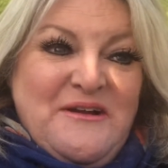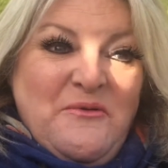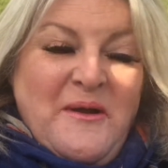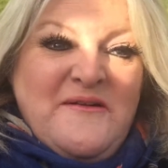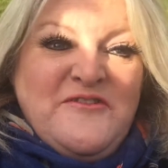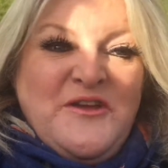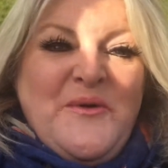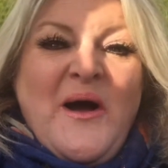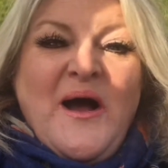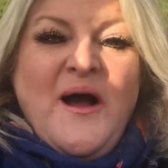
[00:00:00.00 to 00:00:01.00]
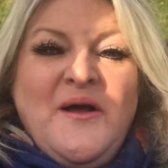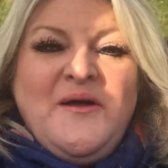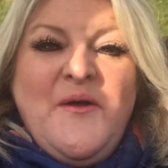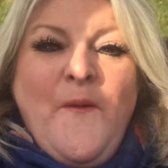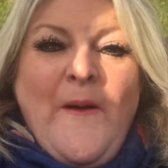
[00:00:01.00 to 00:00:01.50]
Wherever you are,
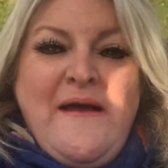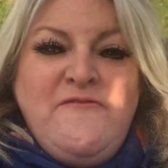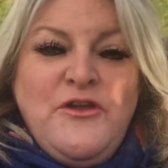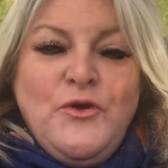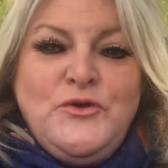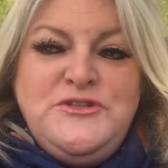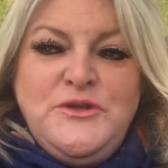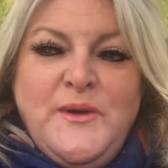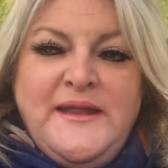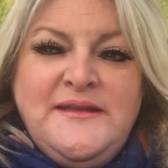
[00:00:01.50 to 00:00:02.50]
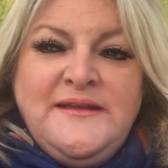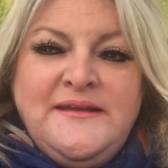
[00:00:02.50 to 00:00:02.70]
whatever you're doing,